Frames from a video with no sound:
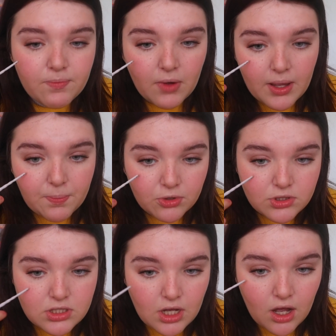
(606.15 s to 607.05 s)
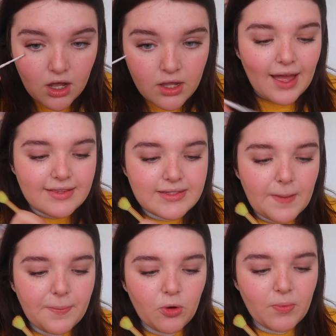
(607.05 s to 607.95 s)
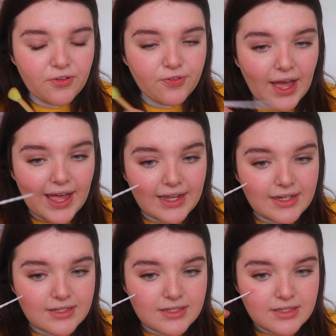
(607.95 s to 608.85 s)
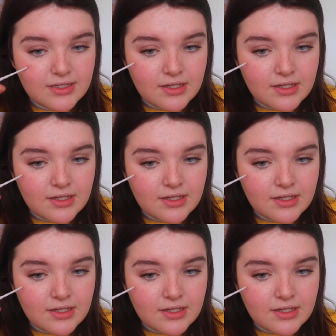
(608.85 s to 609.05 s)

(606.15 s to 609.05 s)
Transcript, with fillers: my bronzer and tap it on my face